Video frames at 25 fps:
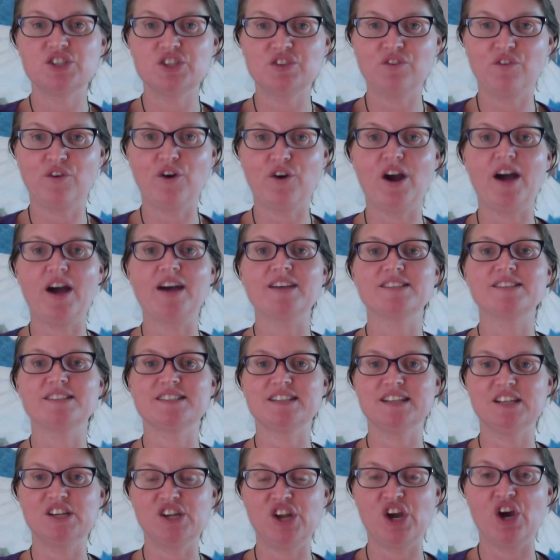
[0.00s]
for us
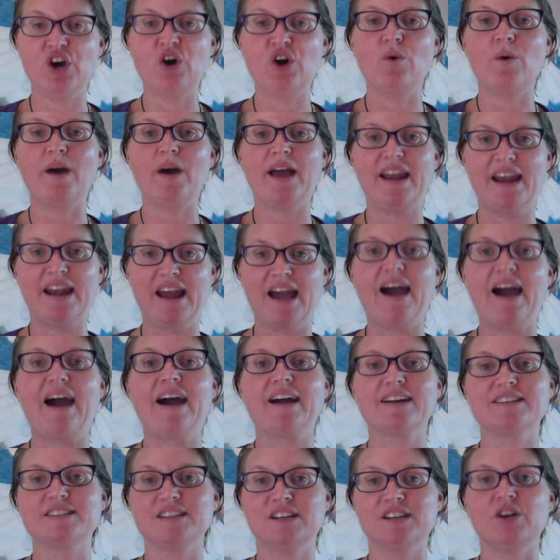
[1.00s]
to know and
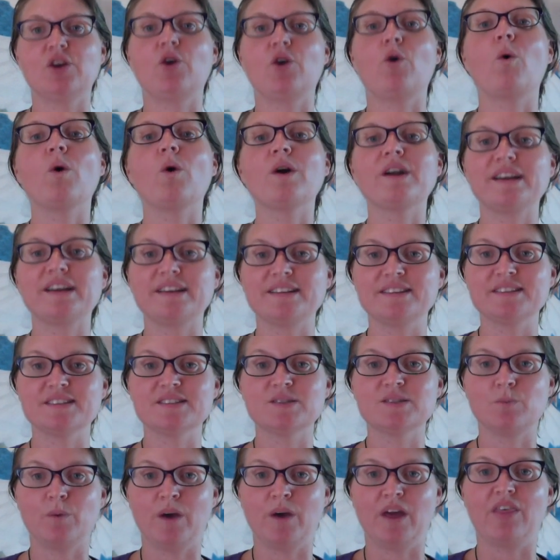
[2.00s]
act in
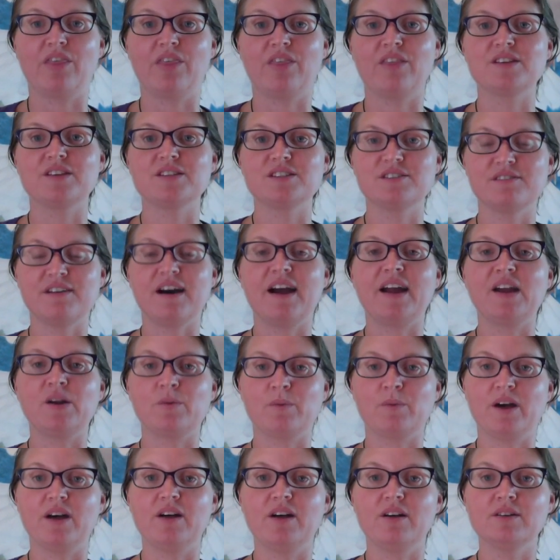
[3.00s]
accordance with divine
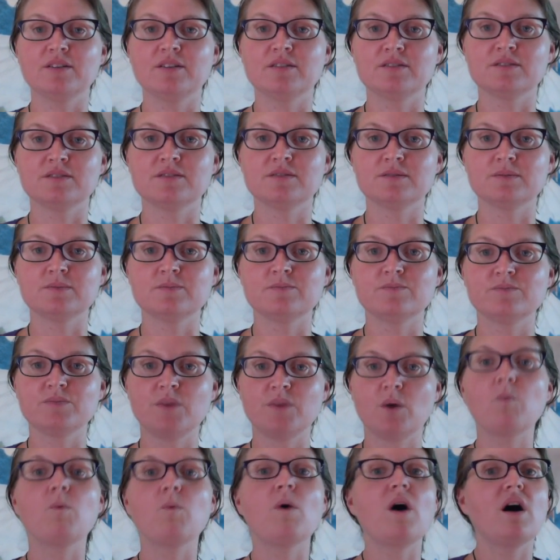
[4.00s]
will
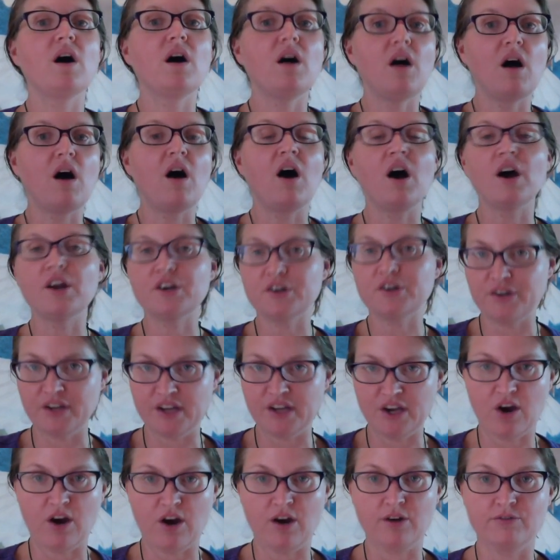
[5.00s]
while
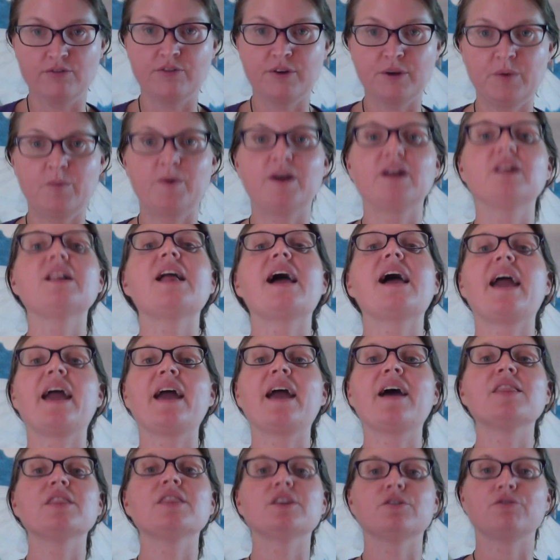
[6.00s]
honoring our free will
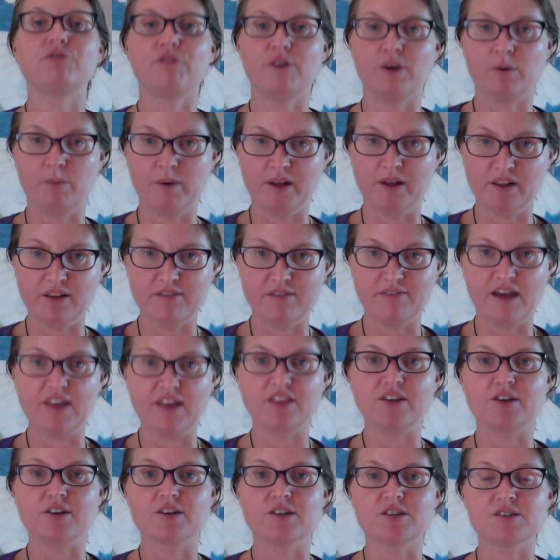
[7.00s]
and the free will of
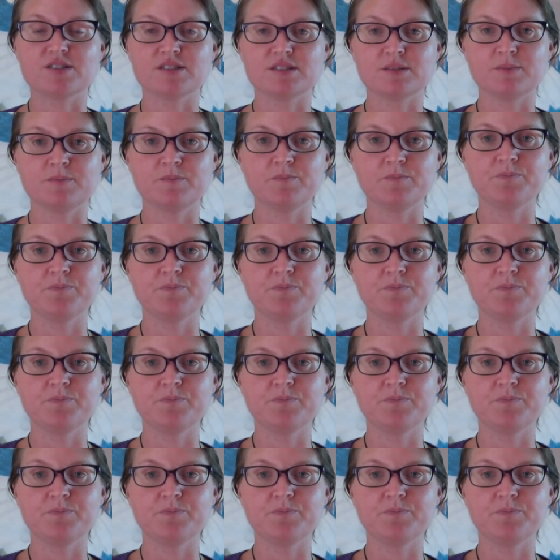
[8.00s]
others.